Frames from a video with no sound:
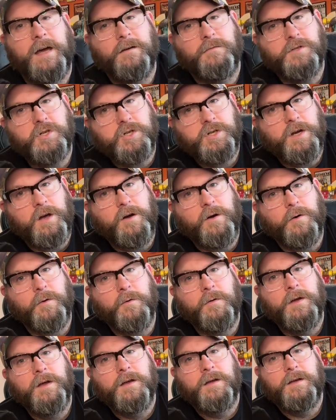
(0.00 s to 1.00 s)

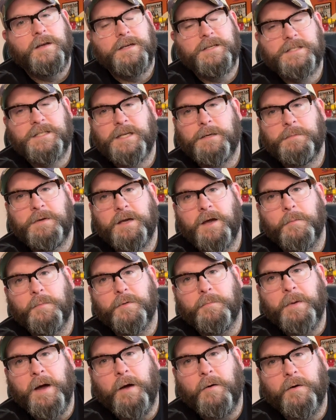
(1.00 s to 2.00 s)
show, is teaming up
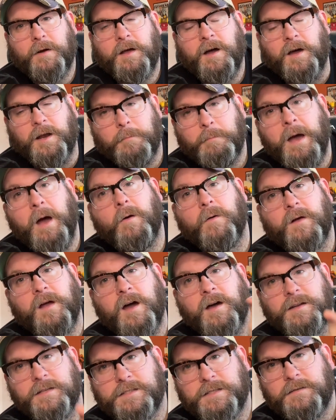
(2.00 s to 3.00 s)
with PowerCon, and
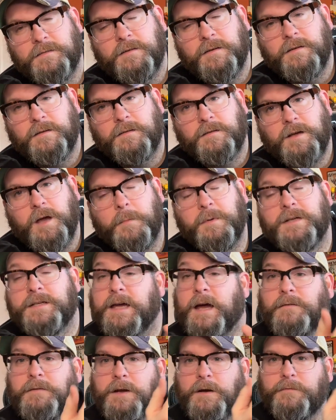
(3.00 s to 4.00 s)
PowerCon is coming
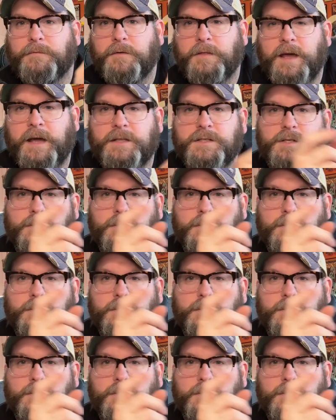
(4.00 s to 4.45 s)
down here for that.